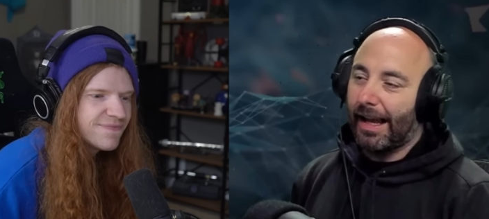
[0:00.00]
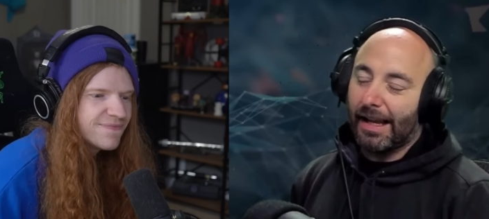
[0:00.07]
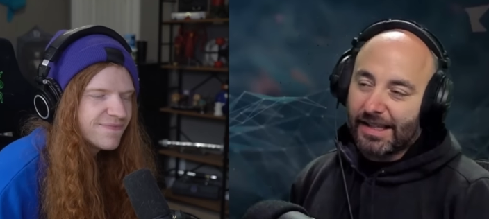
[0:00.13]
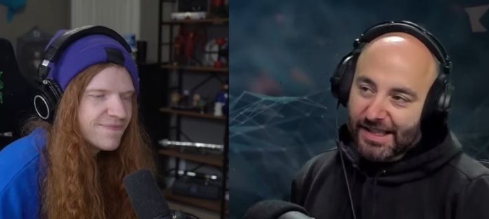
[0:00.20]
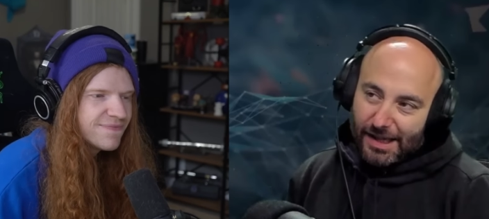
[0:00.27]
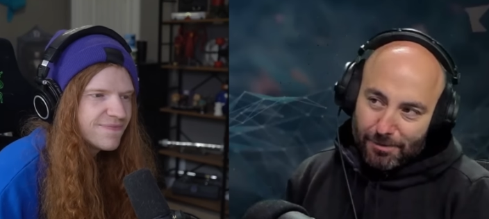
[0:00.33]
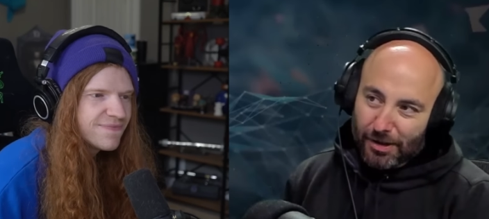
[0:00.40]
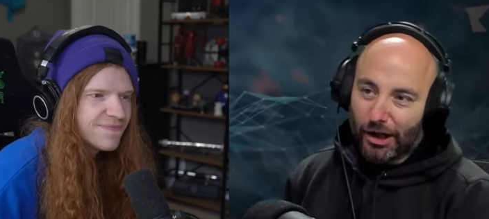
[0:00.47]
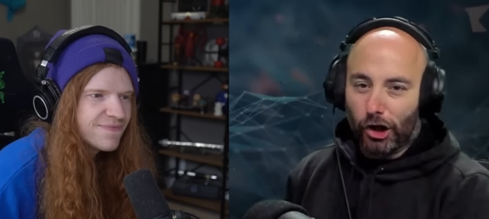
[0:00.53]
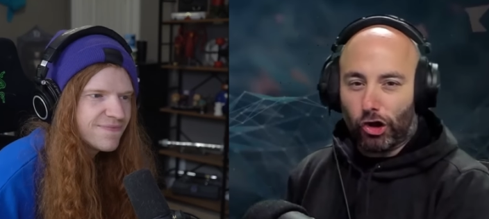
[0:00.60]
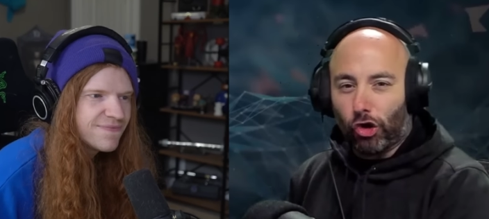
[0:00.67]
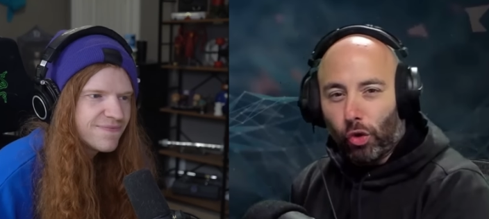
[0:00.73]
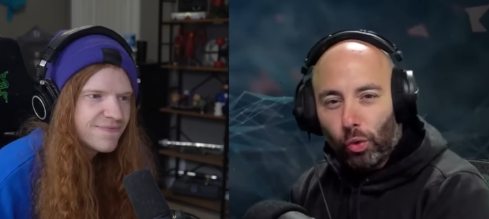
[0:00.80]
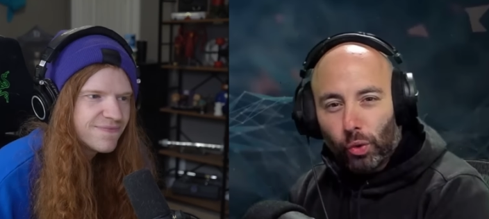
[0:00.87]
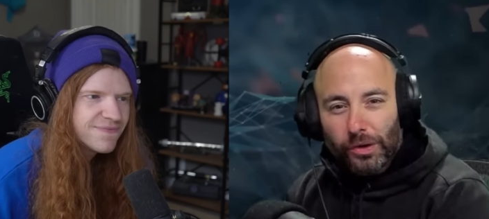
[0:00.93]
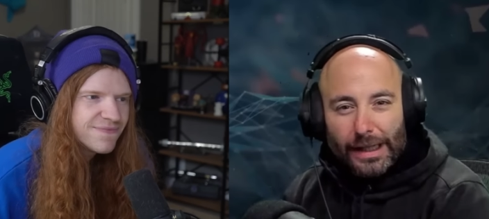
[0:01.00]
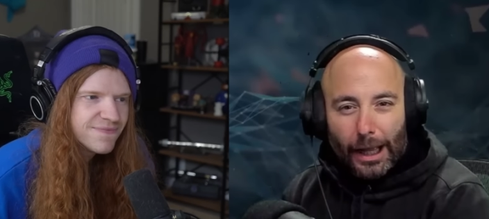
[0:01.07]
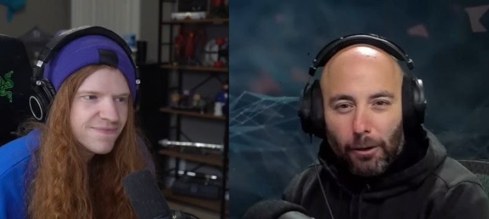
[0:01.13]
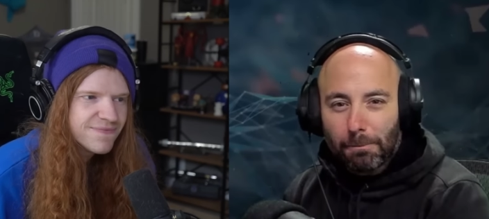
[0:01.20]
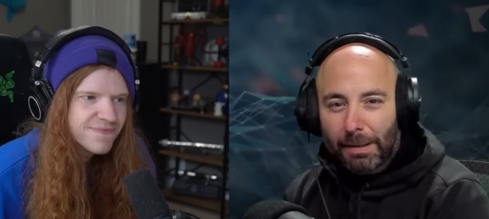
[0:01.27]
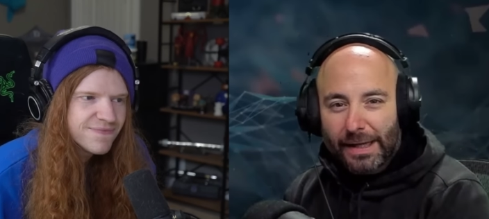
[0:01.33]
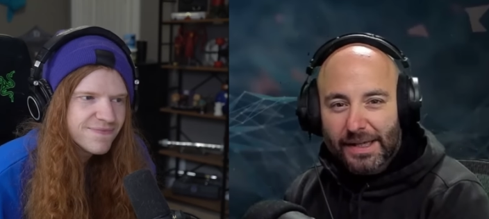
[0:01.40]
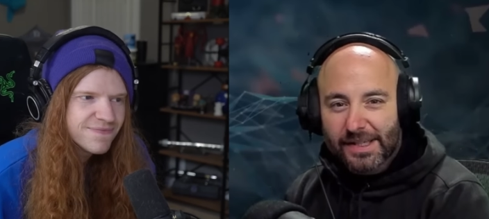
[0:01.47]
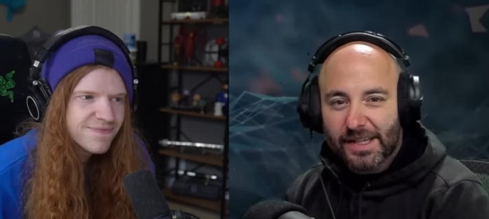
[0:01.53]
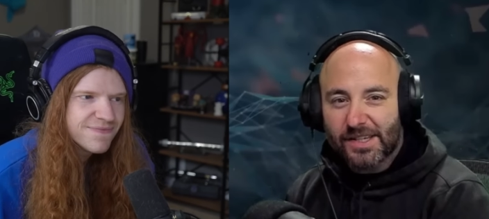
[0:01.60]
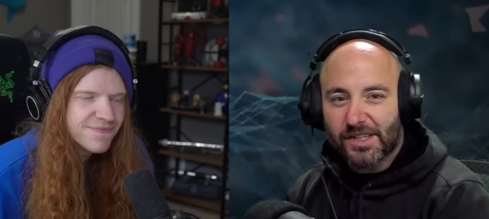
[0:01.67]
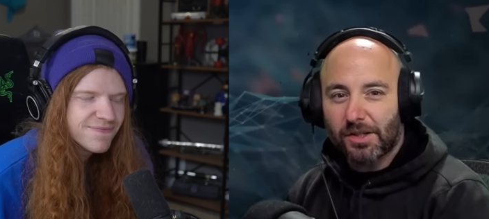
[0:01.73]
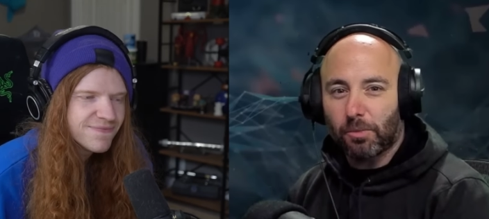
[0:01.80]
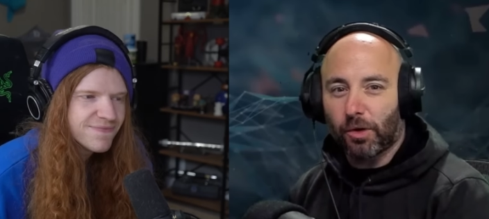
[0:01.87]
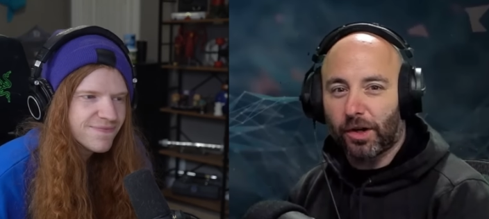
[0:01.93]
Speaker 1: it seems like a cooldown based
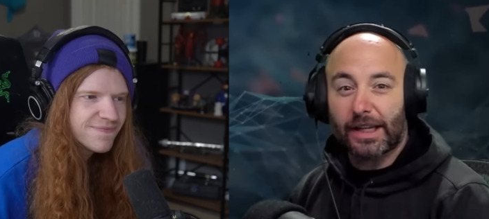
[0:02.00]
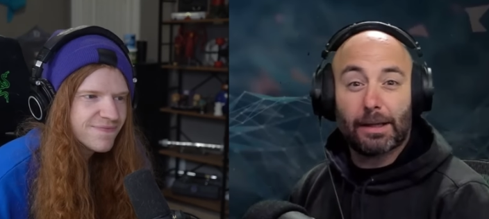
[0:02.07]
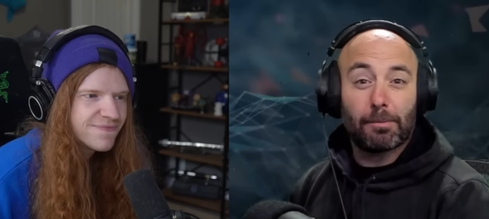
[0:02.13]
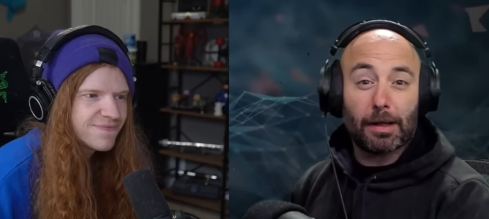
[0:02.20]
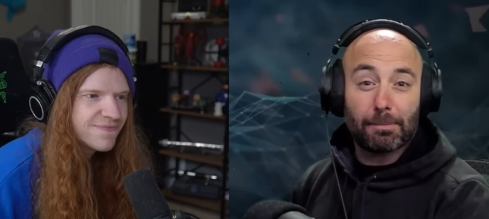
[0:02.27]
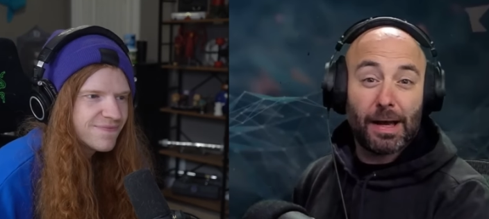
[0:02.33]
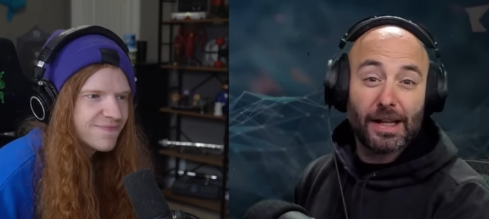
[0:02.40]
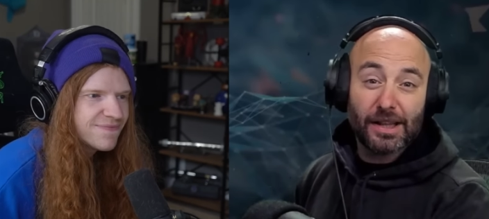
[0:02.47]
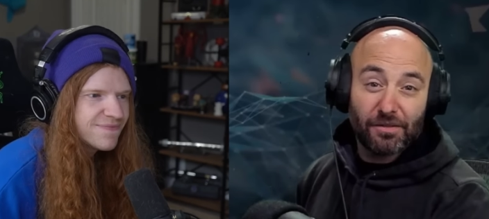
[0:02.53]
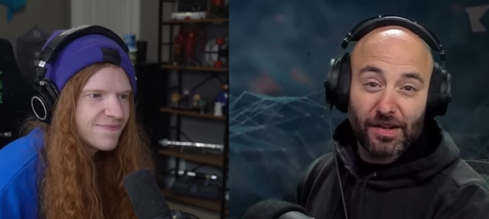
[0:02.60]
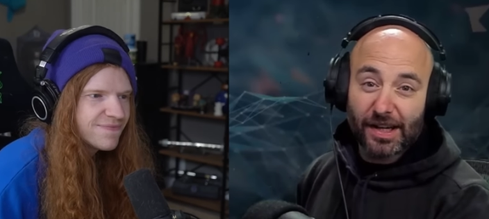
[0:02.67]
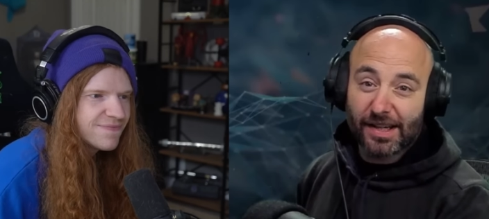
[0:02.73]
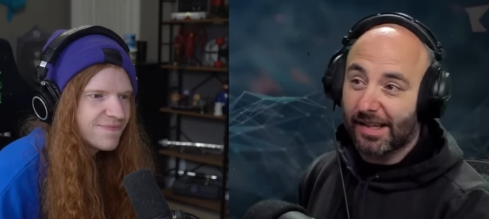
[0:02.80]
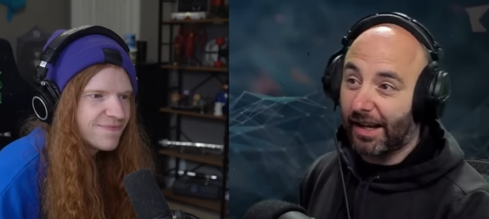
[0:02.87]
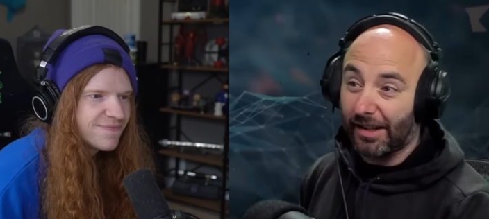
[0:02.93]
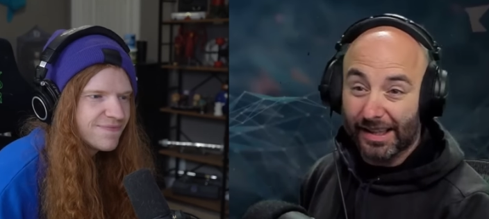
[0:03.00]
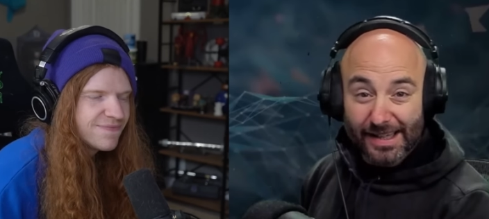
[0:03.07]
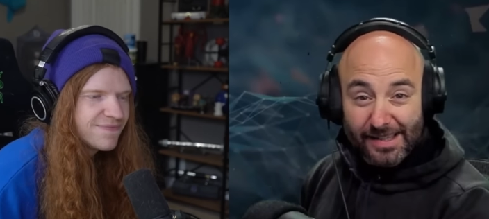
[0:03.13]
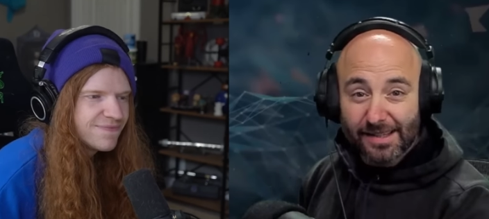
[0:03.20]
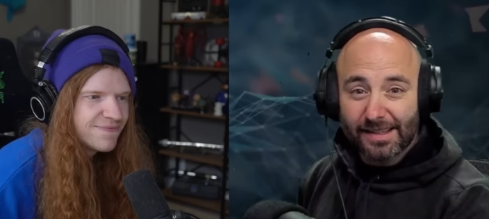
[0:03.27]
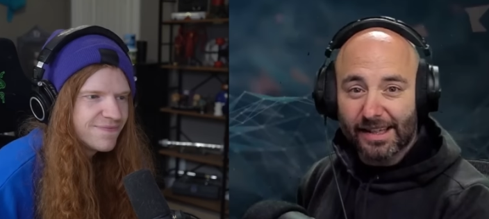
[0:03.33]
system where a game like Path of Exile isn't.